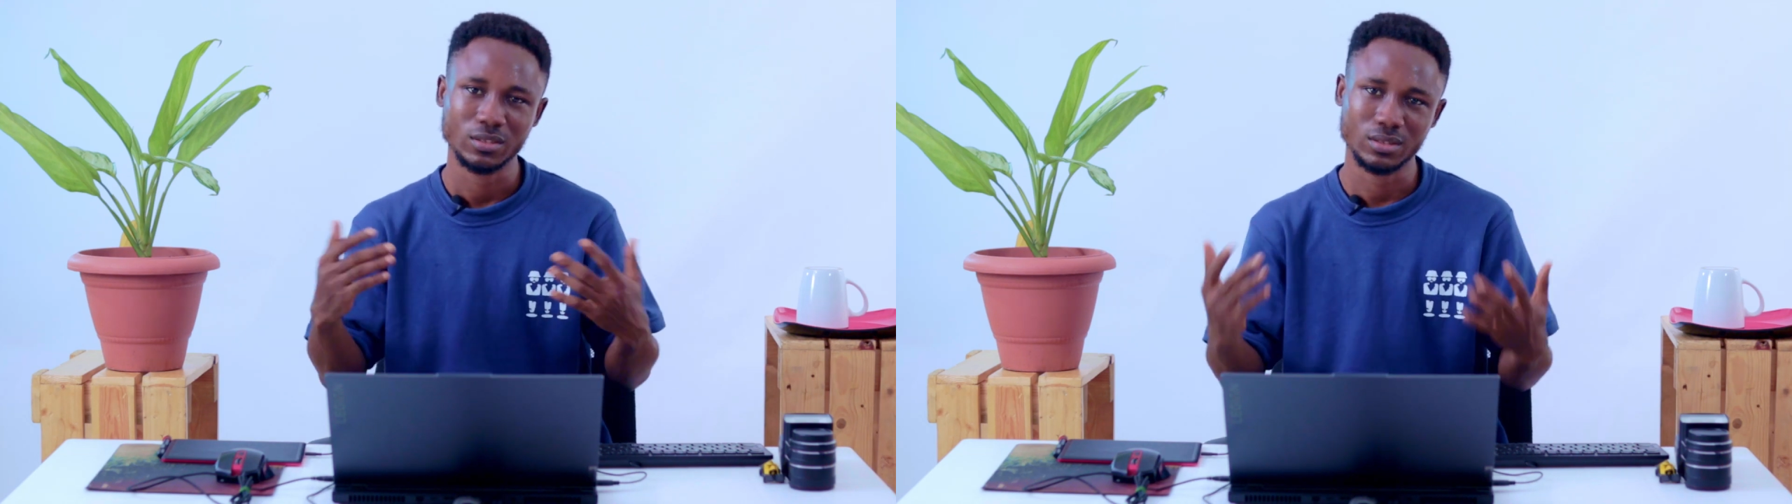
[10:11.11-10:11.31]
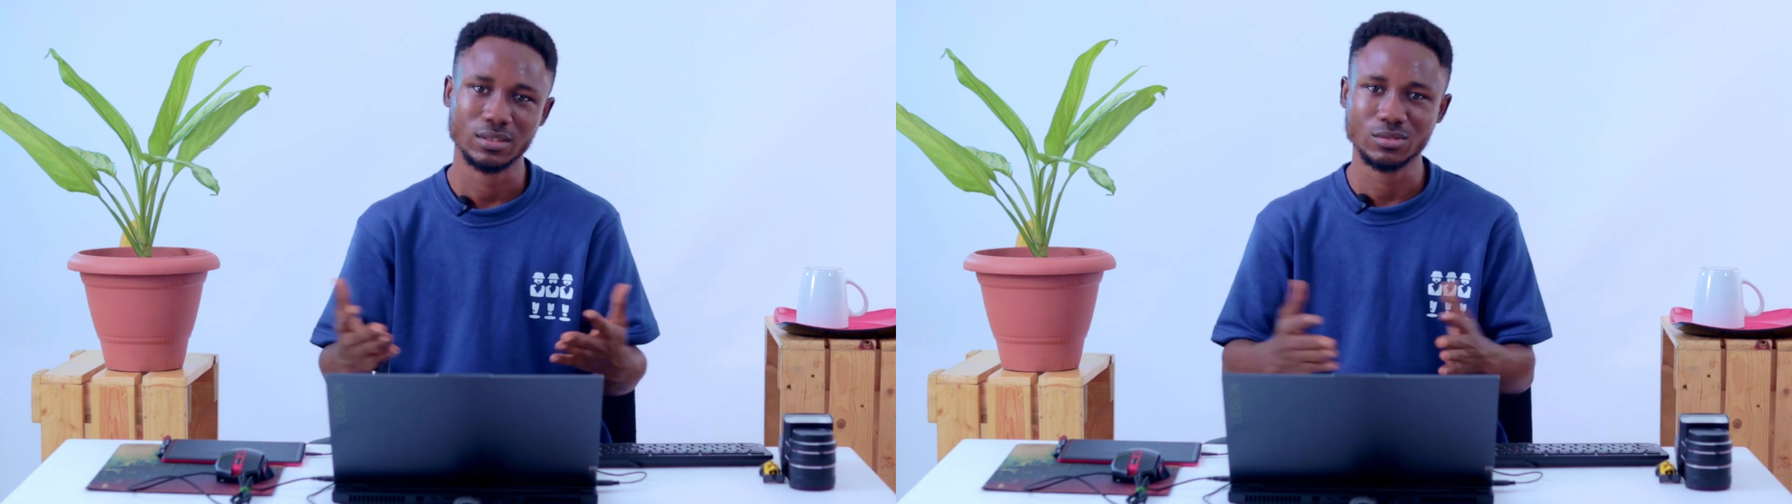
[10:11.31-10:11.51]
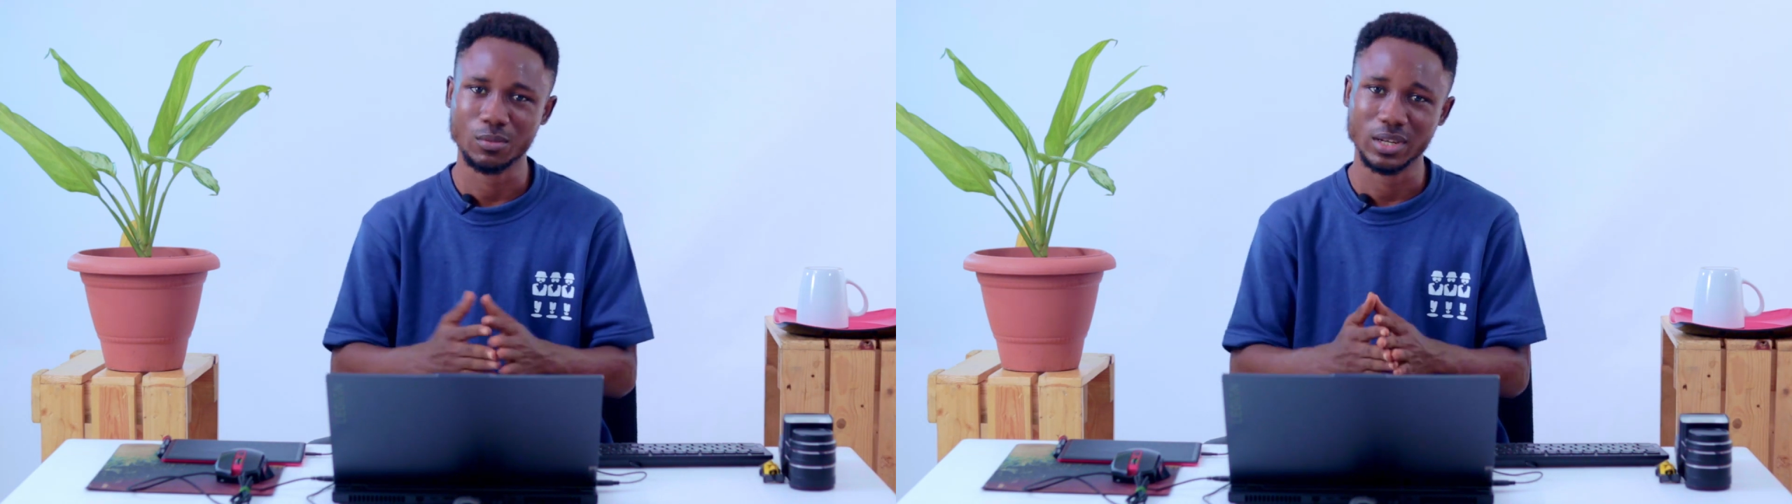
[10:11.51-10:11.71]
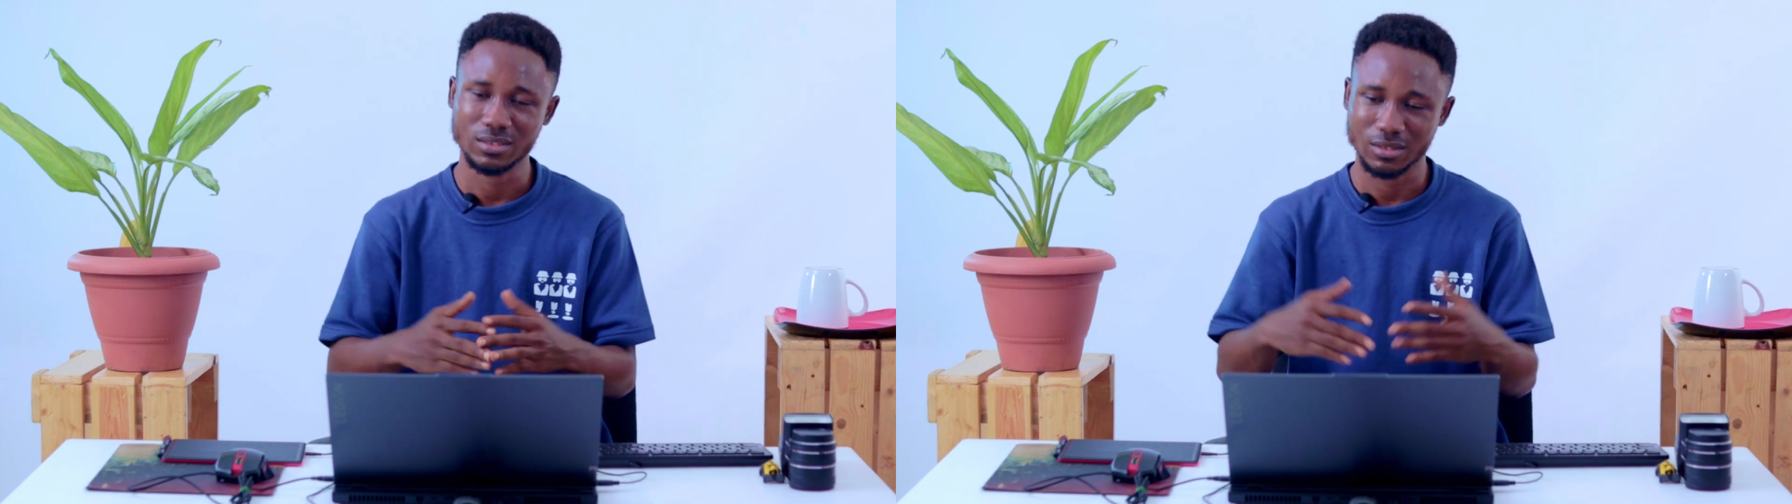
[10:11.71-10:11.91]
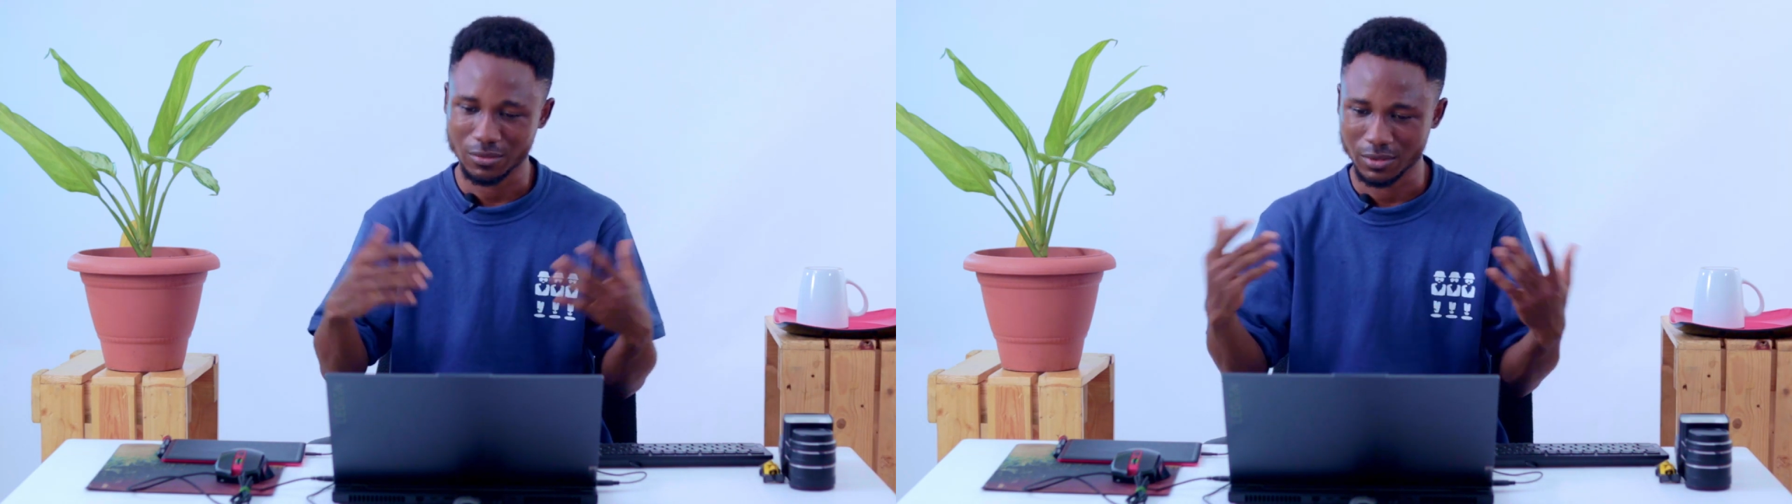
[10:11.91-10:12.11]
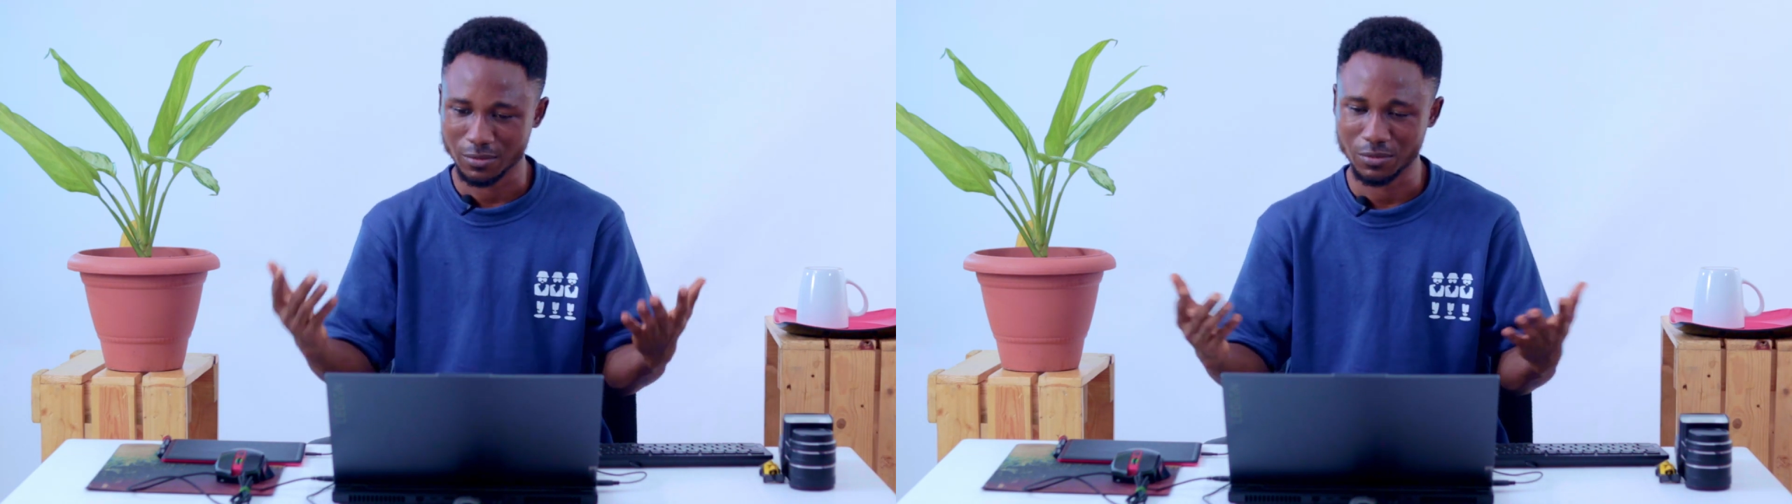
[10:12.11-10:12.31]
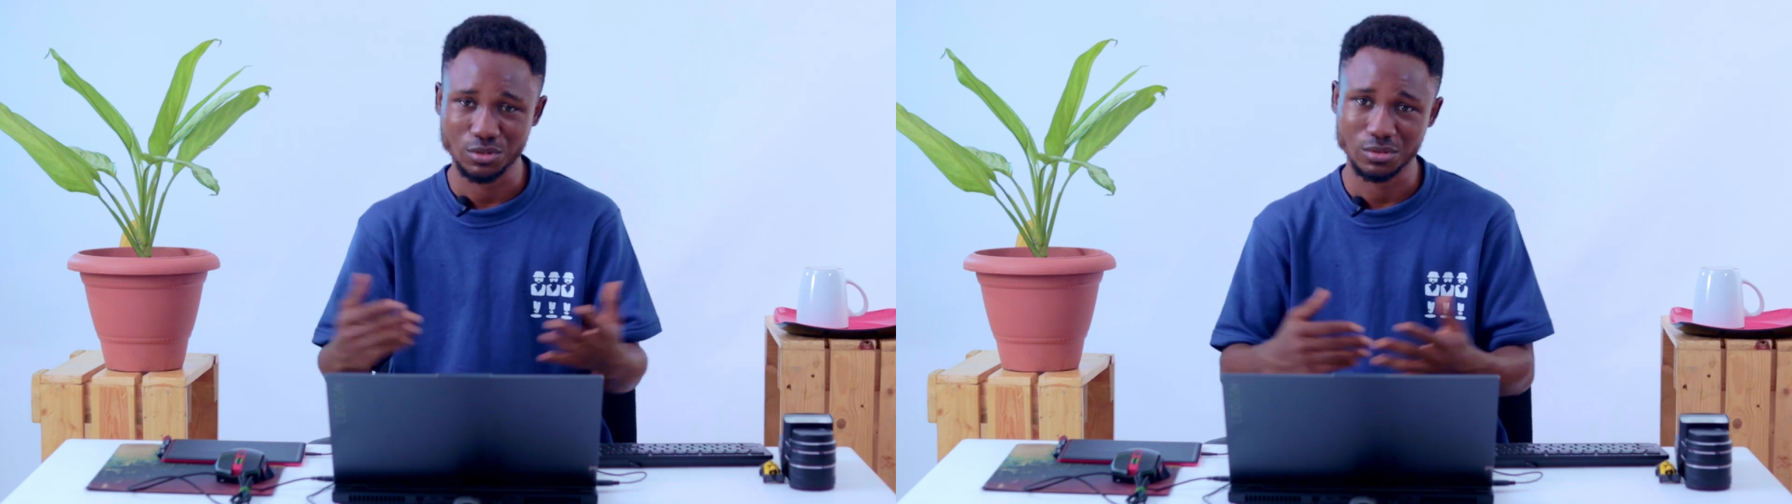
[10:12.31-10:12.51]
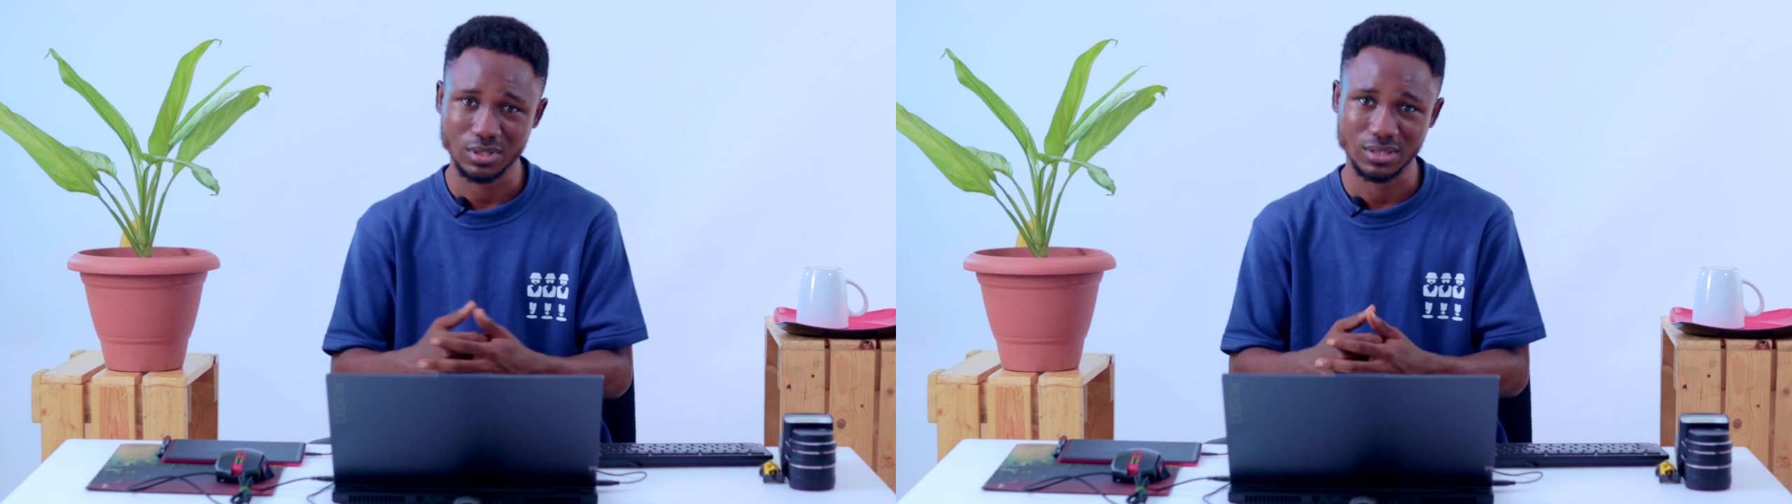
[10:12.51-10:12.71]
So I like to call myself a
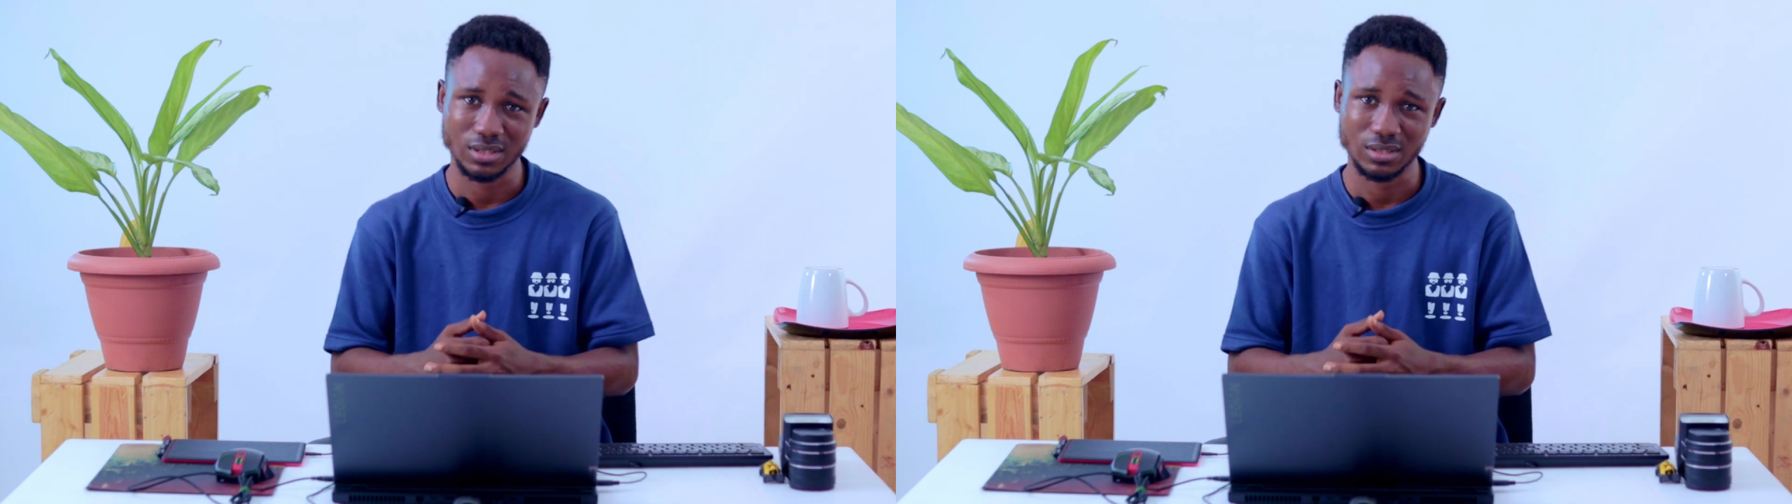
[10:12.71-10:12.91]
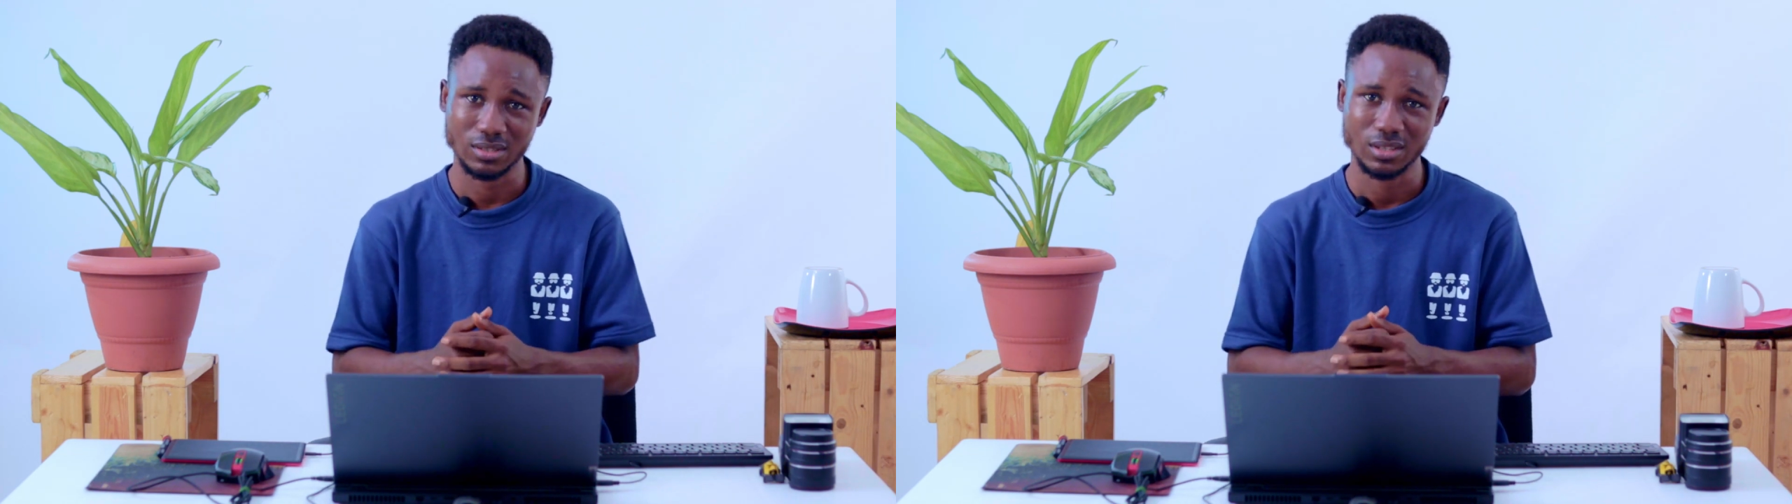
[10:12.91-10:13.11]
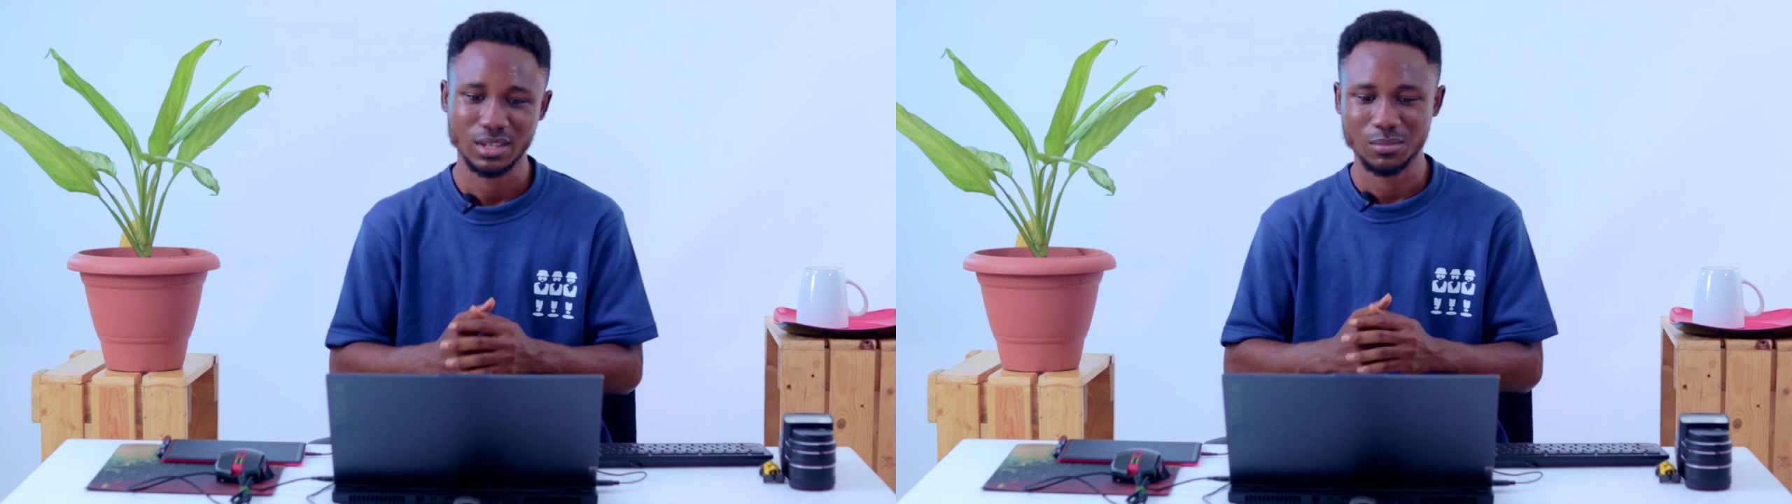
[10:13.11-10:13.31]
visual designer